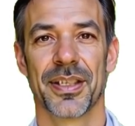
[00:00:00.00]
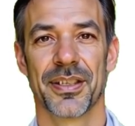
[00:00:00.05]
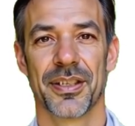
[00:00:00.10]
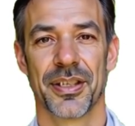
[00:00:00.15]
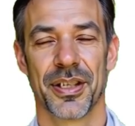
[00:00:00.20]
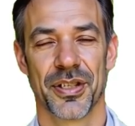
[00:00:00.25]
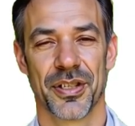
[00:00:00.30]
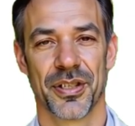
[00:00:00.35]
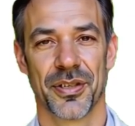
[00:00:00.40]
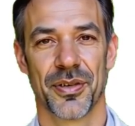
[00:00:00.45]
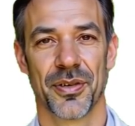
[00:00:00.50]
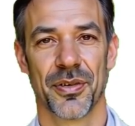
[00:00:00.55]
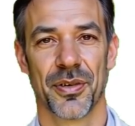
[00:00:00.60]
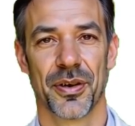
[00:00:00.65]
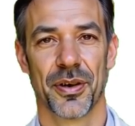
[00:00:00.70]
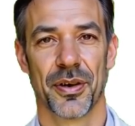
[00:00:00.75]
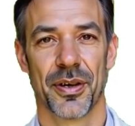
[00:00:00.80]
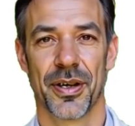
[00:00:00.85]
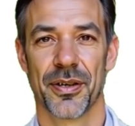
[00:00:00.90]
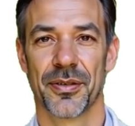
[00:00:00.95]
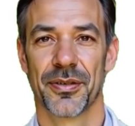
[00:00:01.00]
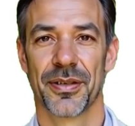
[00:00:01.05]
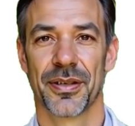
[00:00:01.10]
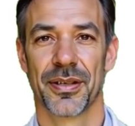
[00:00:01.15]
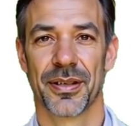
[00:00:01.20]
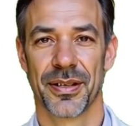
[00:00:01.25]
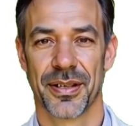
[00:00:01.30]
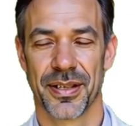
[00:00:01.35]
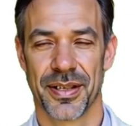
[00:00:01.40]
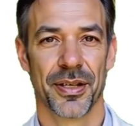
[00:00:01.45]
Today, we're
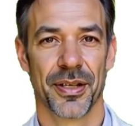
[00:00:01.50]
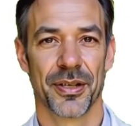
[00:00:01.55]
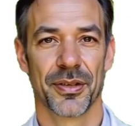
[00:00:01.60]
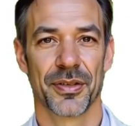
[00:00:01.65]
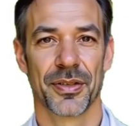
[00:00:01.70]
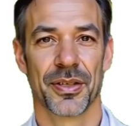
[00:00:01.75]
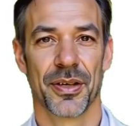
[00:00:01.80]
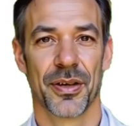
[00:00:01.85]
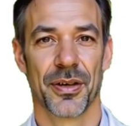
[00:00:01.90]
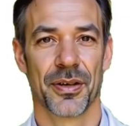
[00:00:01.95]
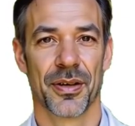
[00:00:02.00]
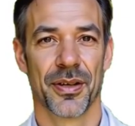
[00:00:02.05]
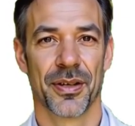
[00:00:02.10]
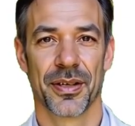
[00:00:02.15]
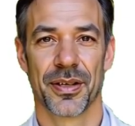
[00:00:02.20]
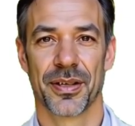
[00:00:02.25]
diving into a rarely